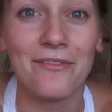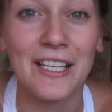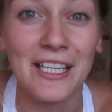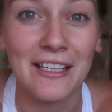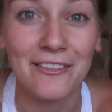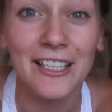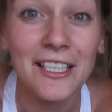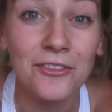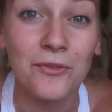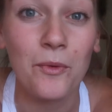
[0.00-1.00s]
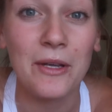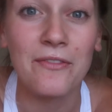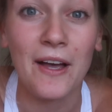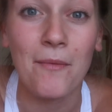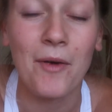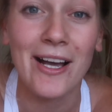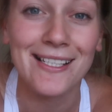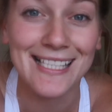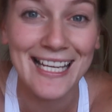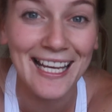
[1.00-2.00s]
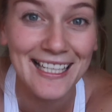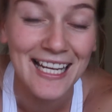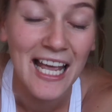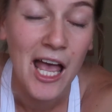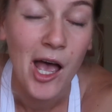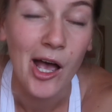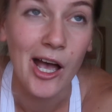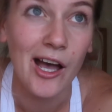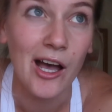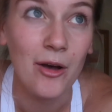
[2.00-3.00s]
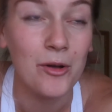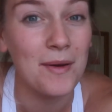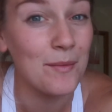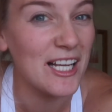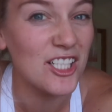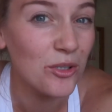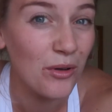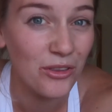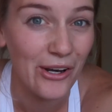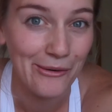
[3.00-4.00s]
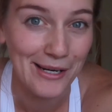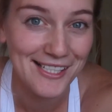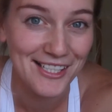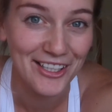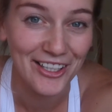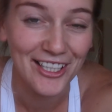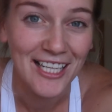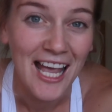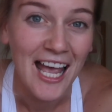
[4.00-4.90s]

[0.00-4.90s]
Vicky Arif with ICN. It would have been about 2 or 3 weeks ago,